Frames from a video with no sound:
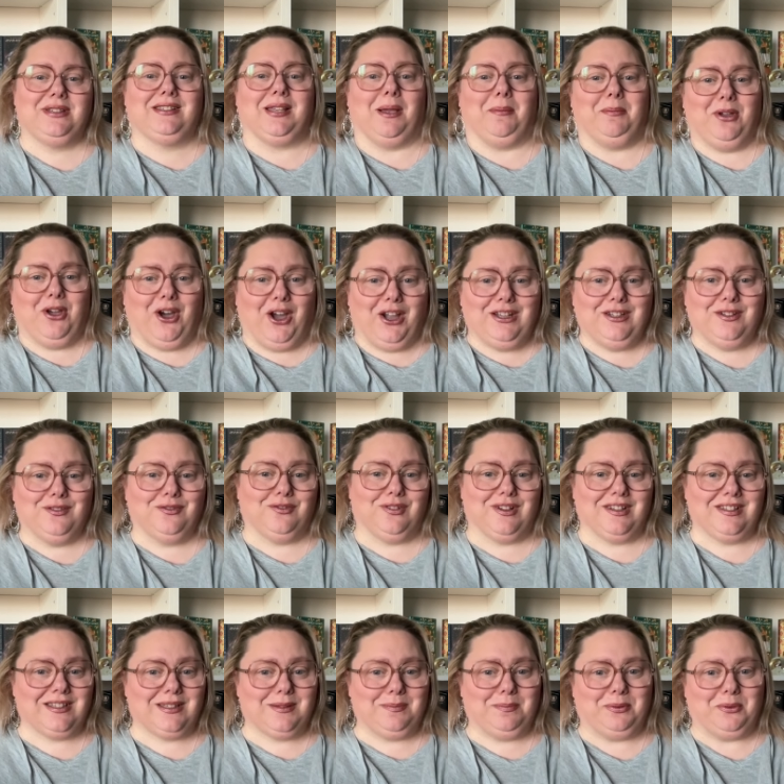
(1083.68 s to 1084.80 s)
some kind of
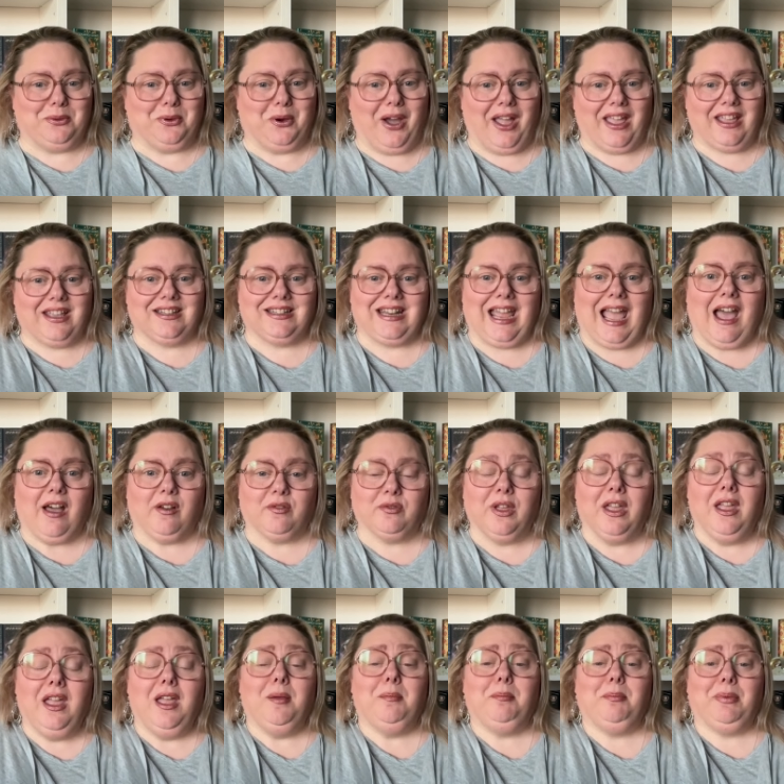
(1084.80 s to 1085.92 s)
wrist support I could have
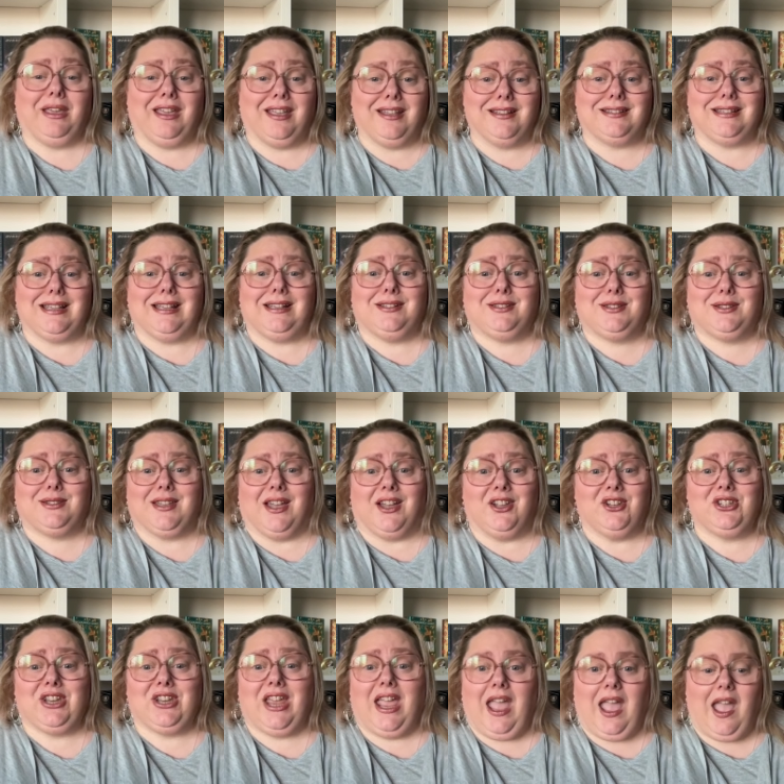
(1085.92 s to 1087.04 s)
because it is
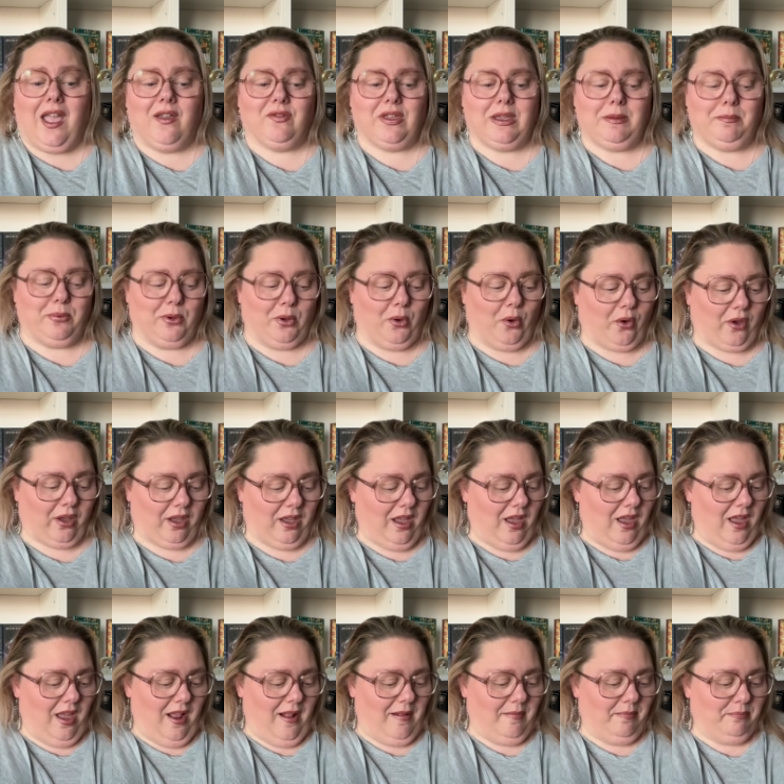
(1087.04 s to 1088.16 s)
such a heavy book.
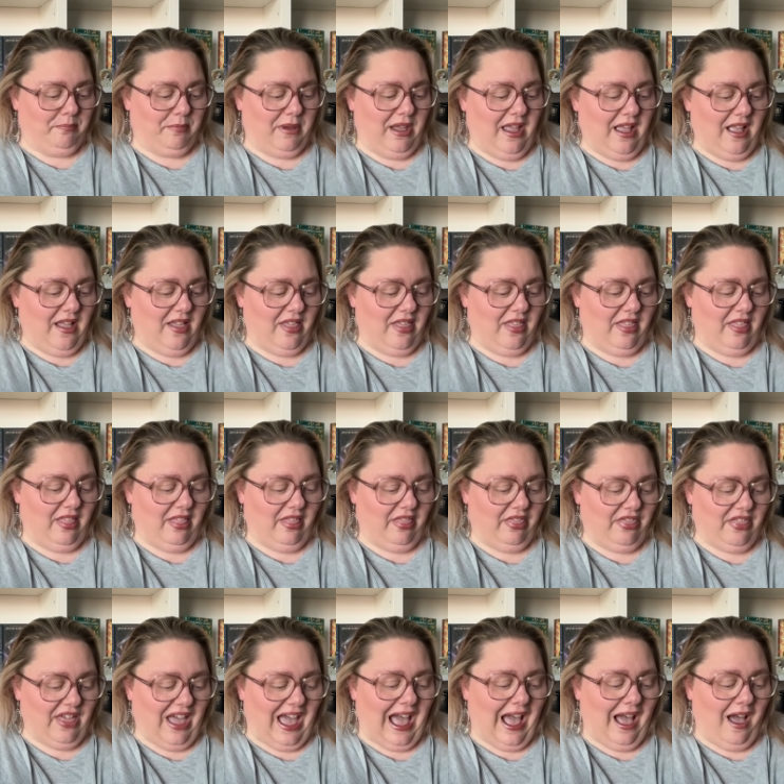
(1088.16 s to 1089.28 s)
But
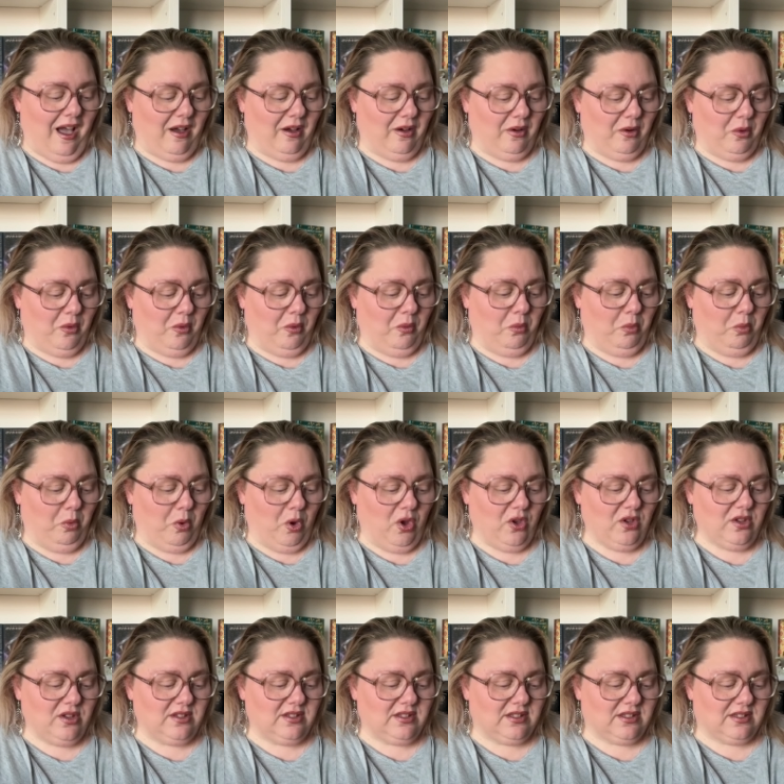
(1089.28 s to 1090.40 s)
that
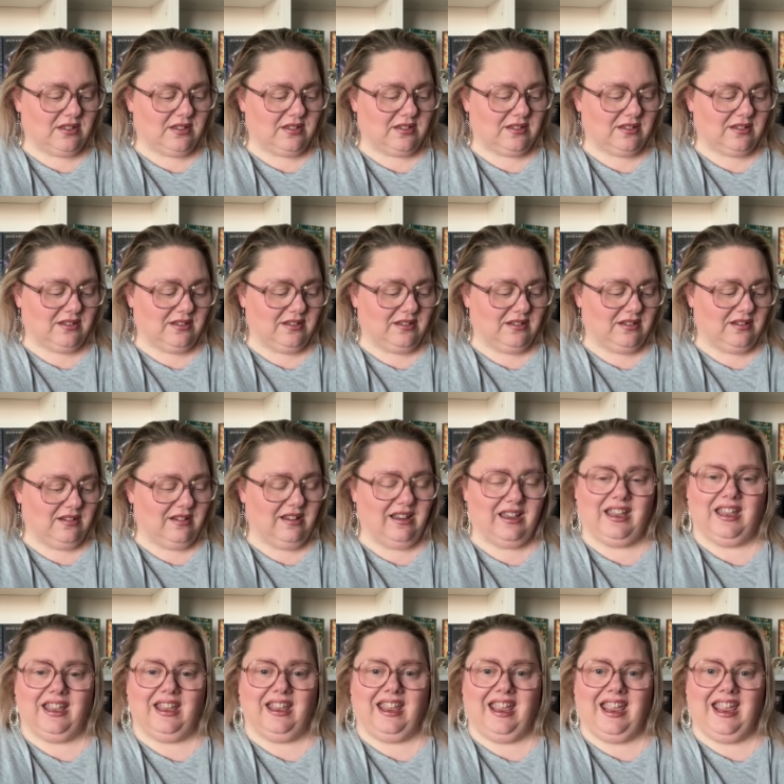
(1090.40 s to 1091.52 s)
was
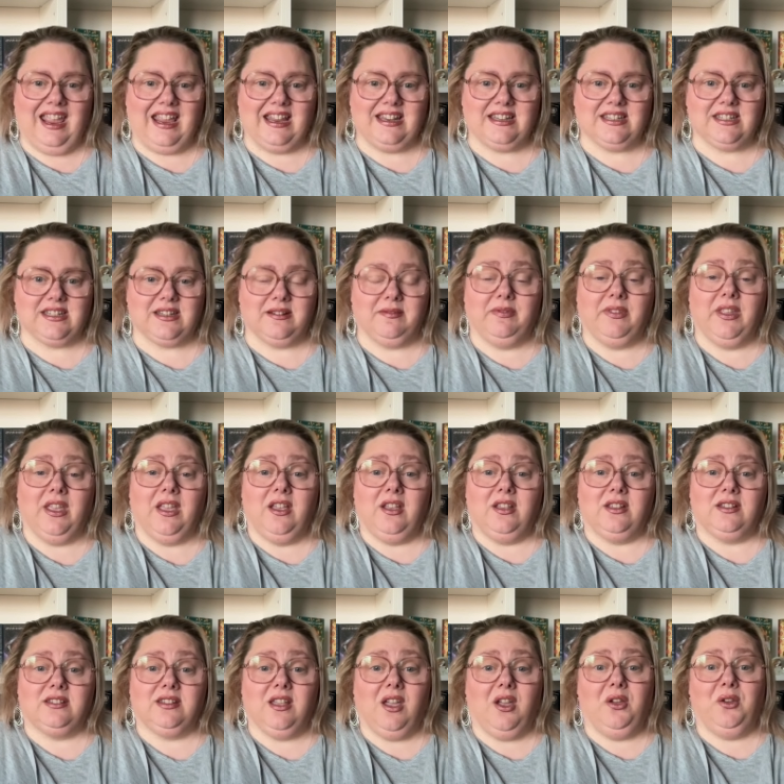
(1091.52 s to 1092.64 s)
it.
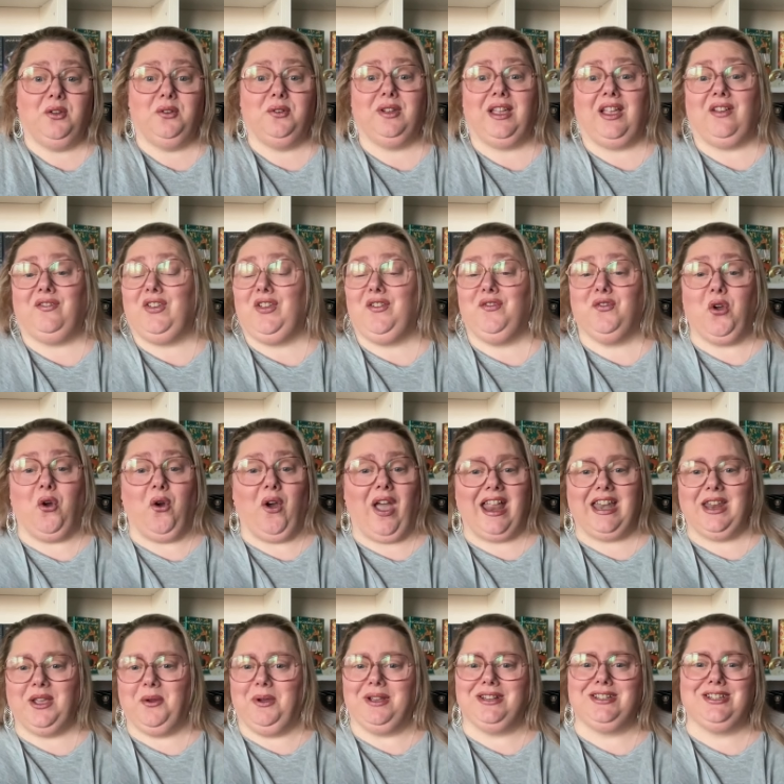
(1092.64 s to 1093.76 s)
So if you've got
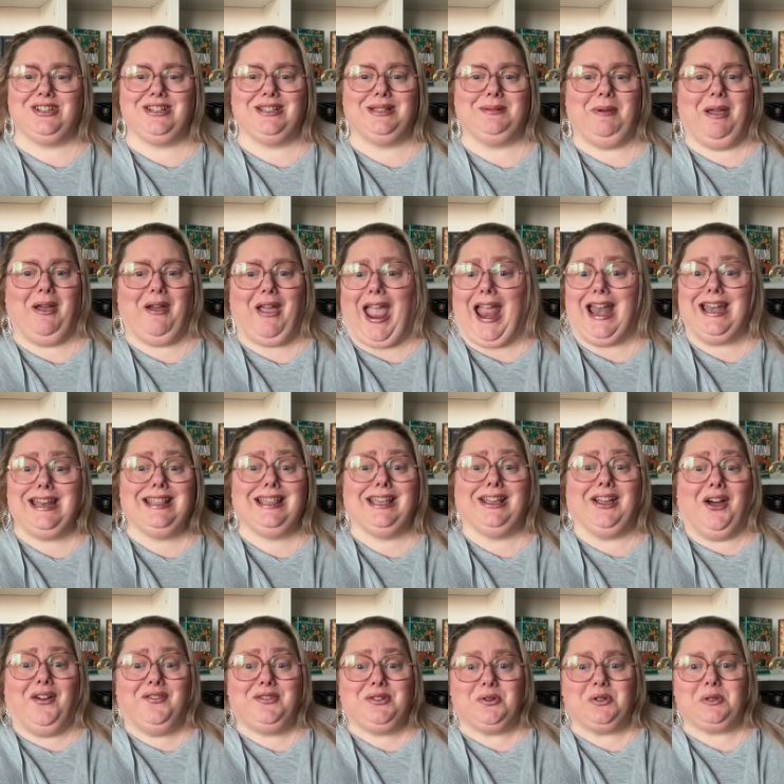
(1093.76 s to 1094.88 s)
any questions about anything
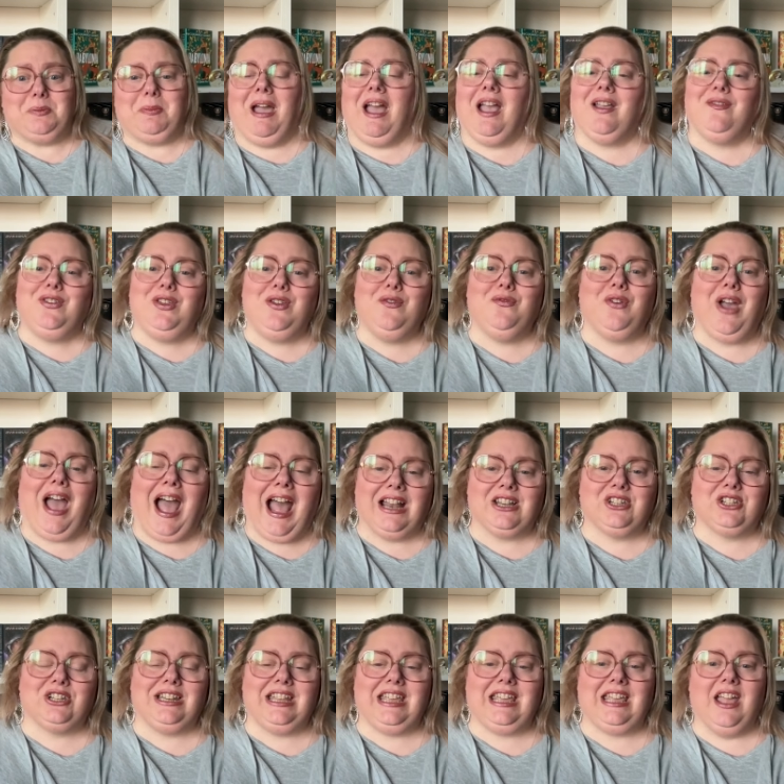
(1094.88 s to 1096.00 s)
I've talked about, if you've
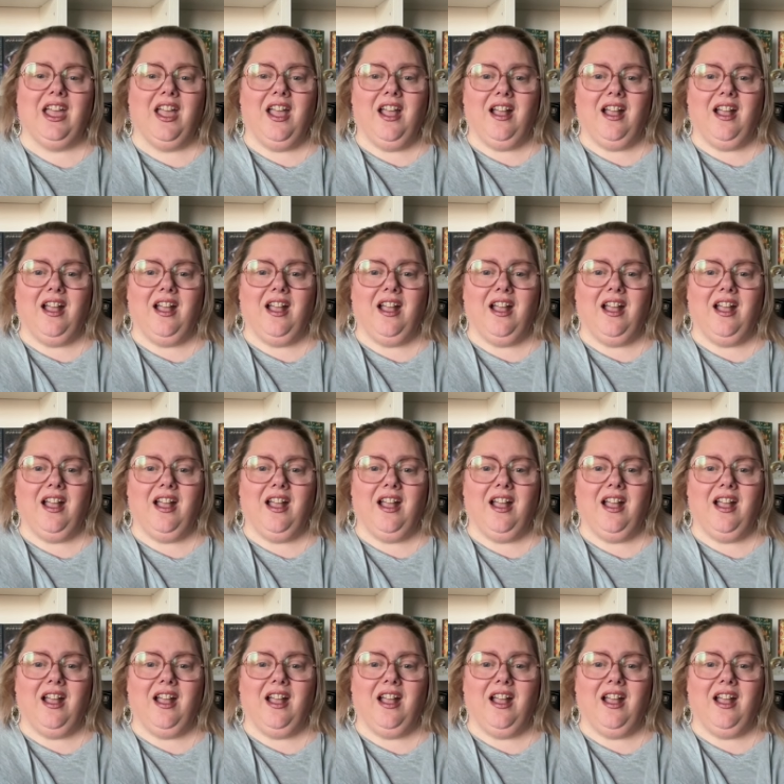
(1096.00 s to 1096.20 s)
actually